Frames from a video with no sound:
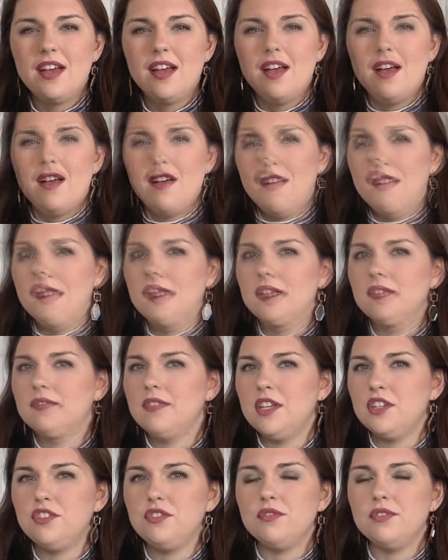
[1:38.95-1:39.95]
A lot of the
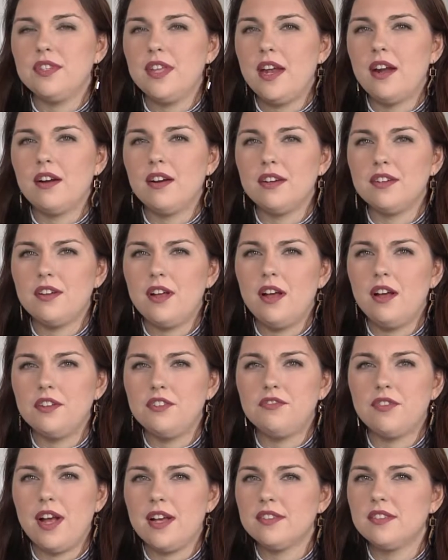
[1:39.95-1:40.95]
issues that are
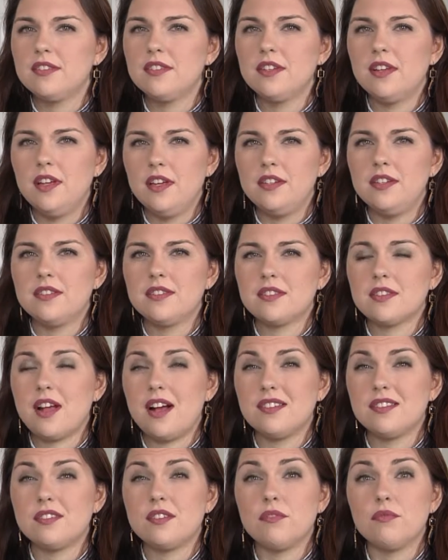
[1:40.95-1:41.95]
addressed and
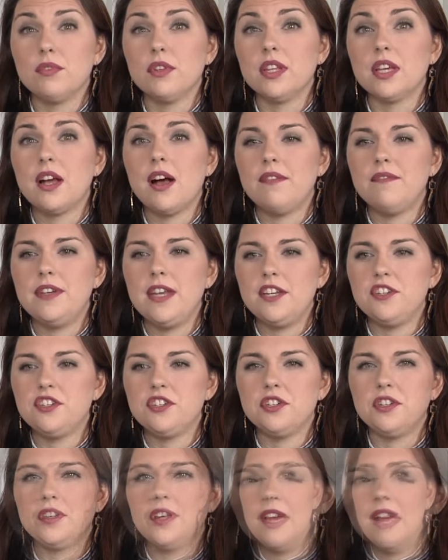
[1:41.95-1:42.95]
discussed are really
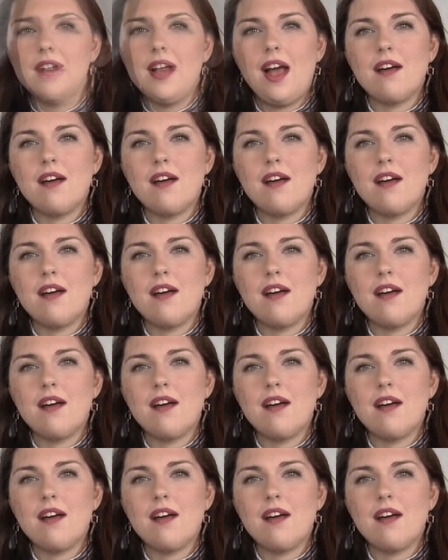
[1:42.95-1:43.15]
confidential.